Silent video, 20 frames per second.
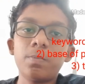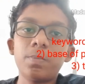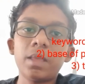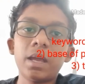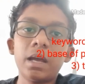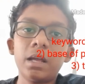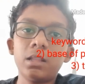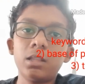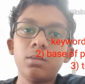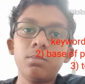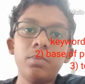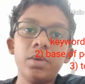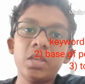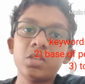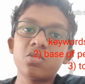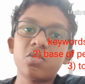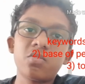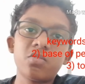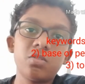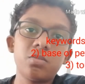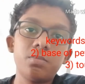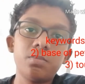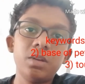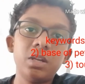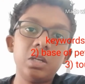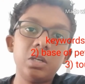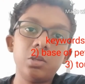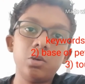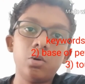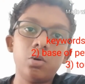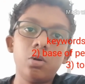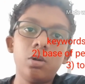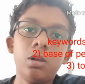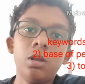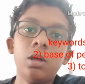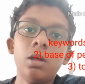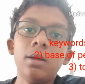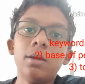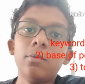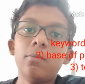and the base of the petiole,
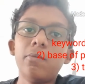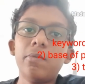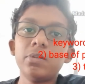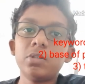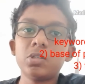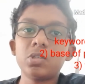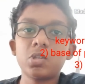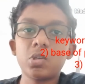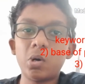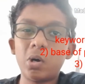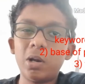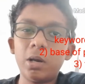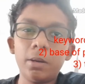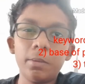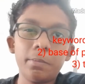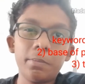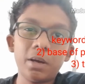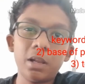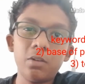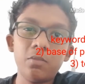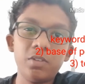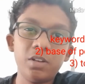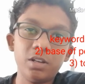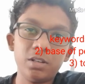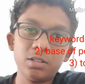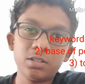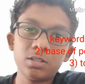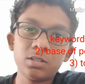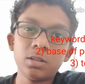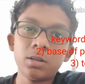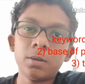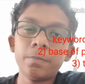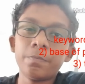which is called pulvinus.